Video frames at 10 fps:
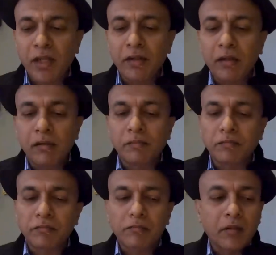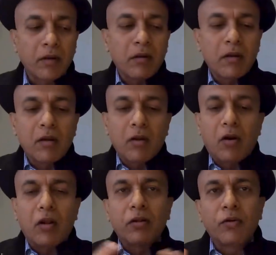I think
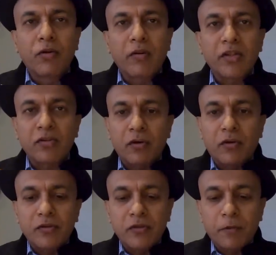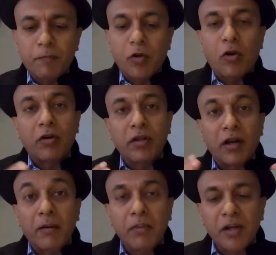all the good restaurants, or
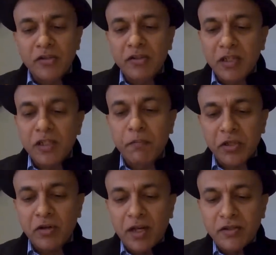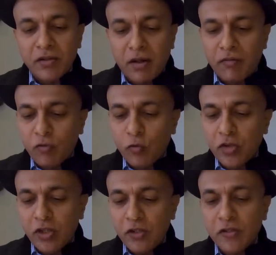there are places that specialize in
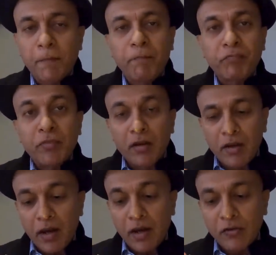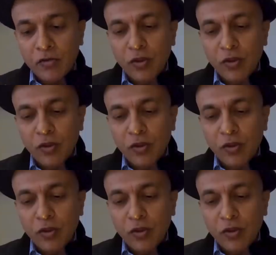afternoon teas. And